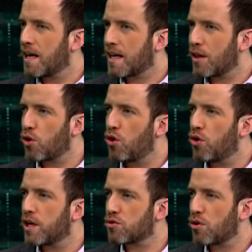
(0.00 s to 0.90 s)
what
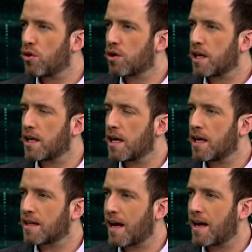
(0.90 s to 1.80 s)
pains
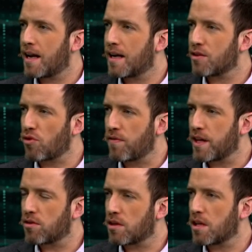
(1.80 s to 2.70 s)
maybe are
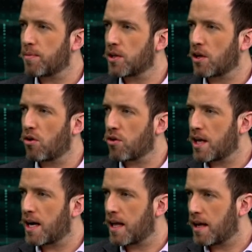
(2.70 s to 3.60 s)
this technology
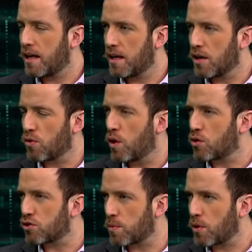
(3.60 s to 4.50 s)
solves, or the
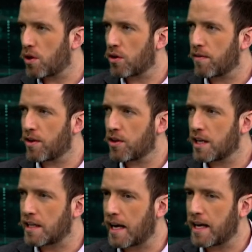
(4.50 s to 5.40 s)
concept of the
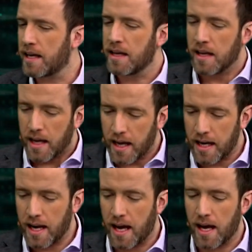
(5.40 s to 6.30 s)
digital twins
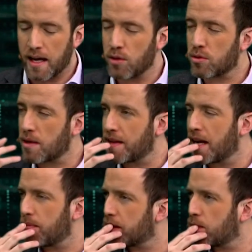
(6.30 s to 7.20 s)
in the mining
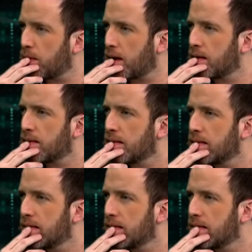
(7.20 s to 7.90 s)
industry specifically?